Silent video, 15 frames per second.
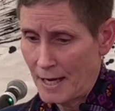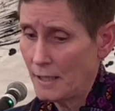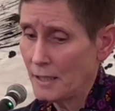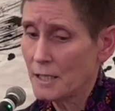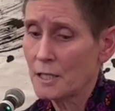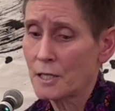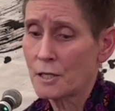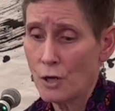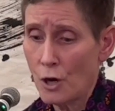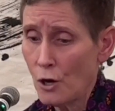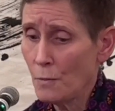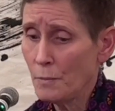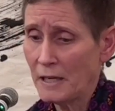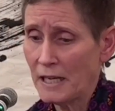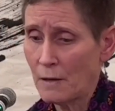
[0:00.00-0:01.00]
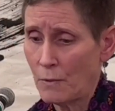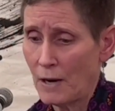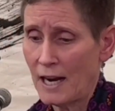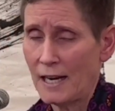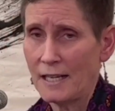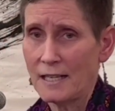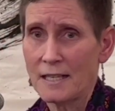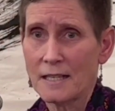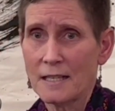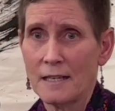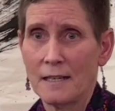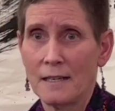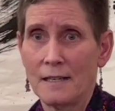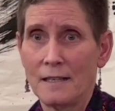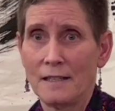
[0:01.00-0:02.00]
and in so many ways,
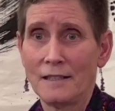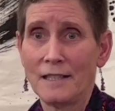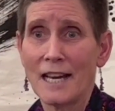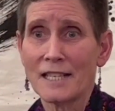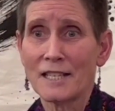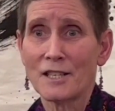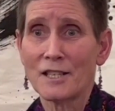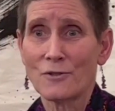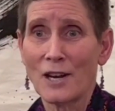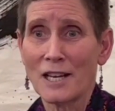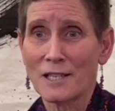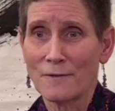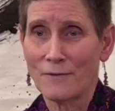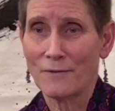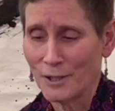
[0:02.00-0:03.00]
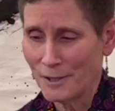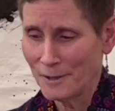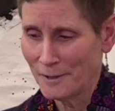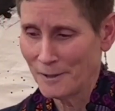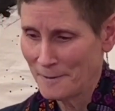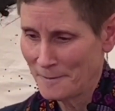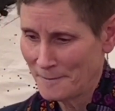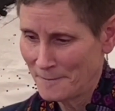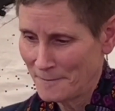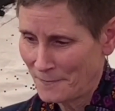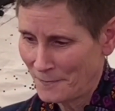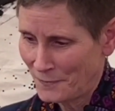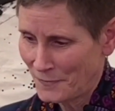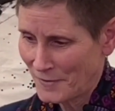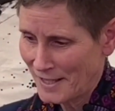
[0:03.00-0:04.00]
less stressful.
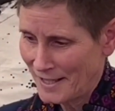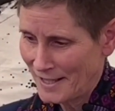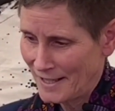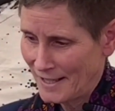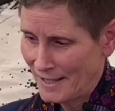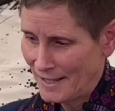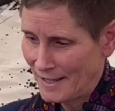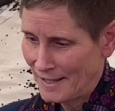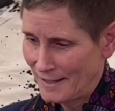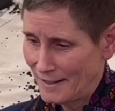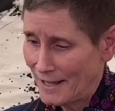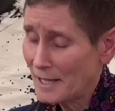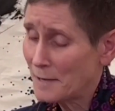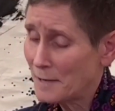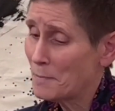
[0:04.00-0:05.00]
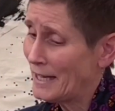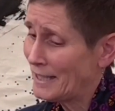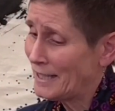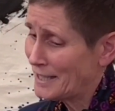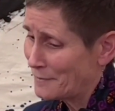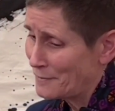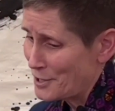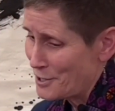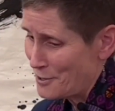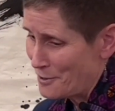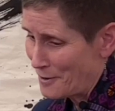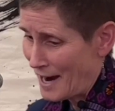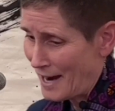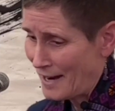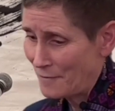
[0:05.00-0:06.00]
Like many of
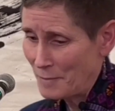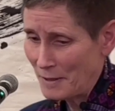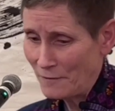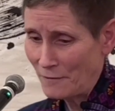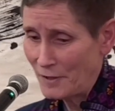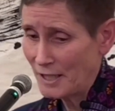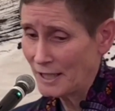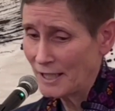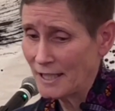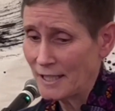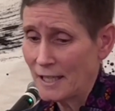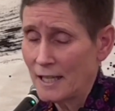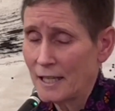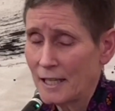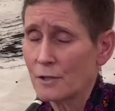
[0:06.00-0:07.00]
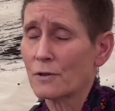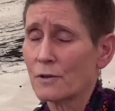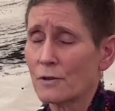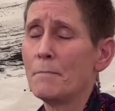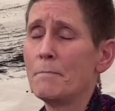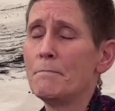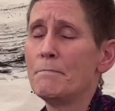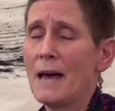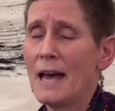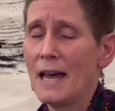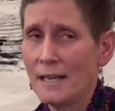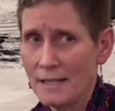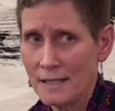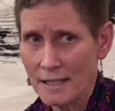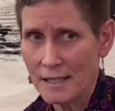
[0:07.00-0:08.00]
you, I've been feeling
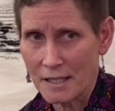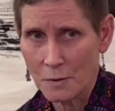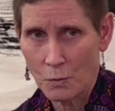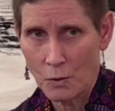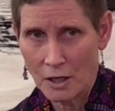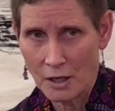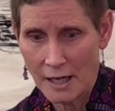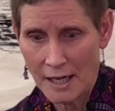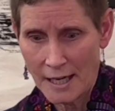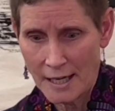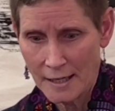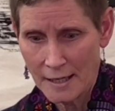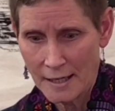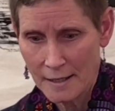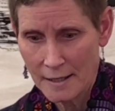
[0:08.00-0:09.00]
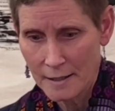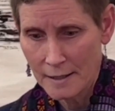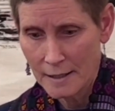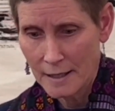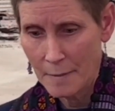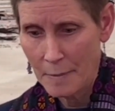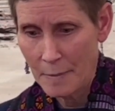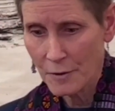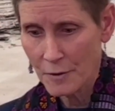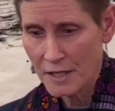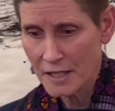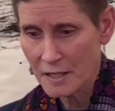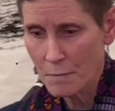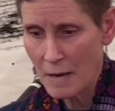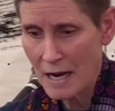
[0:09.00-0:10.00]
tremendous worry about
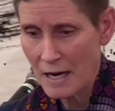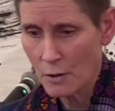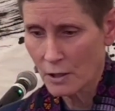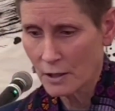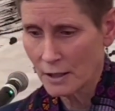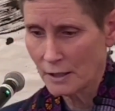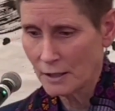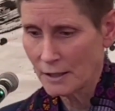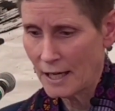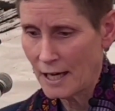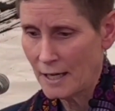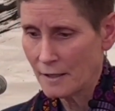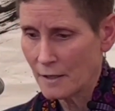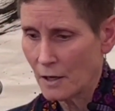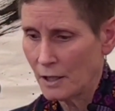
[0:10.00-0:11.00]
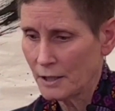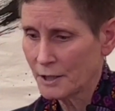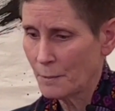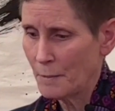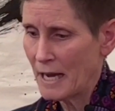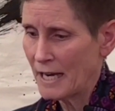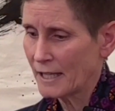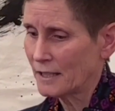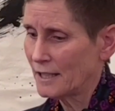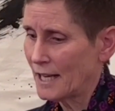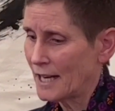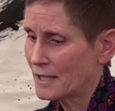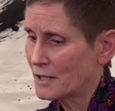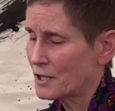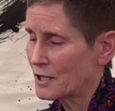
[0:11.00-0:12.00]
this mayoral and aldermanic
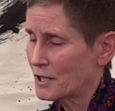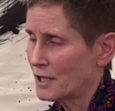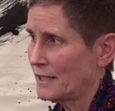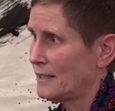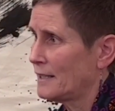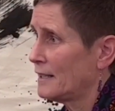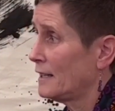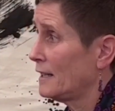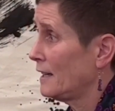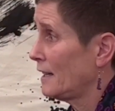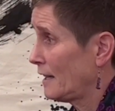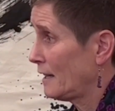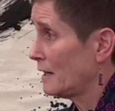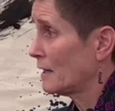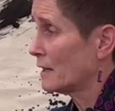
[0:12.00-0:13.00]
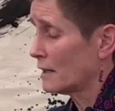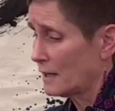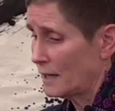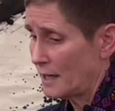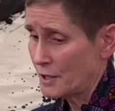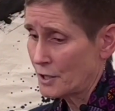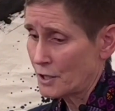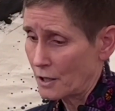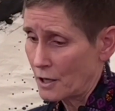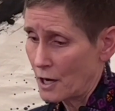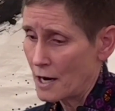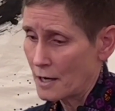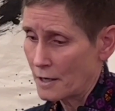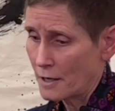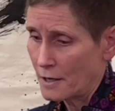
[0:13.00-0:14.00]
election here in
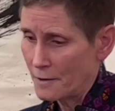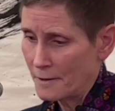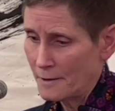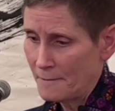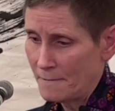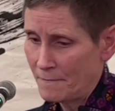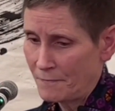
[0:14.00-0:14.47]
Chicago.